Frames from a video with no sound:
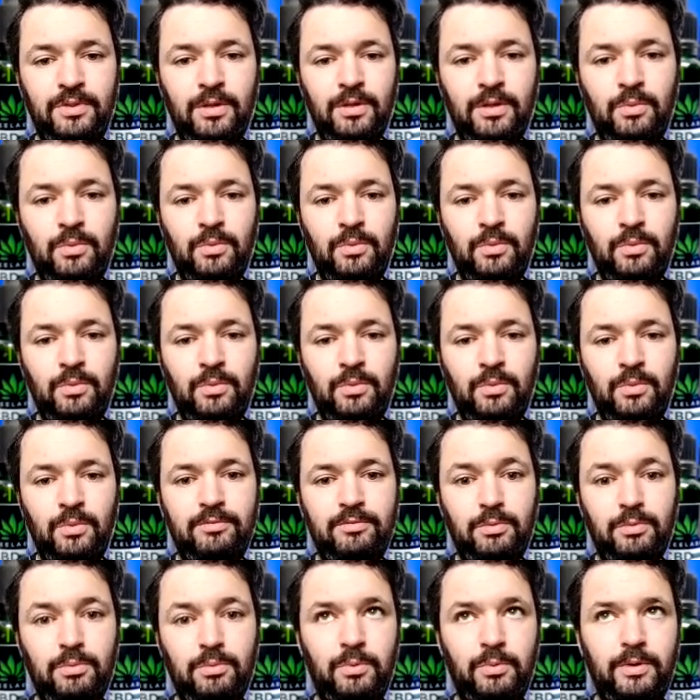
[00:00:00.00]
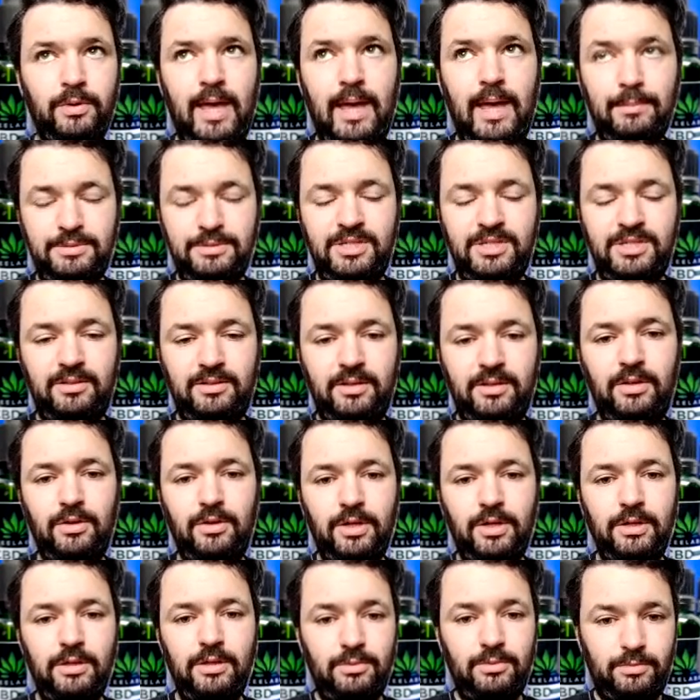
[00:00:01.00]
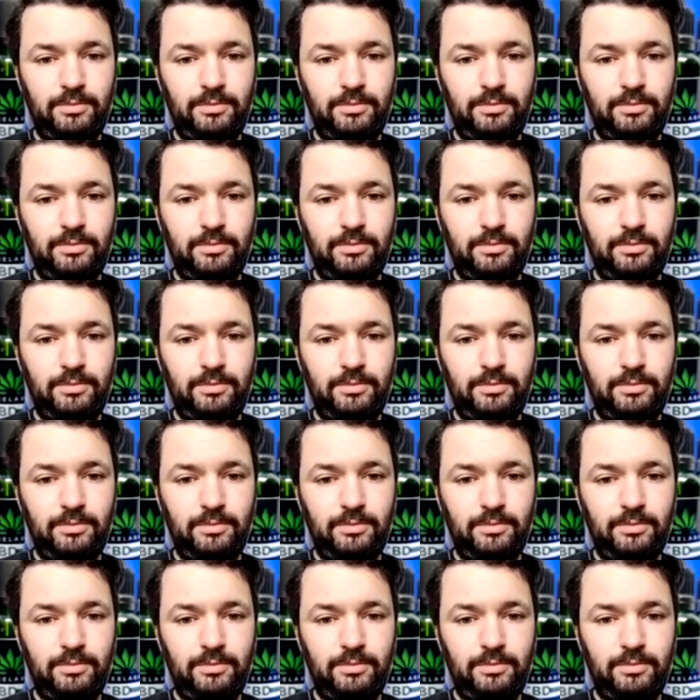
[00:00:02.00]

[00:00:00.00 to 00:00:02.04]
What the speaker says: We also have one with Mct oil,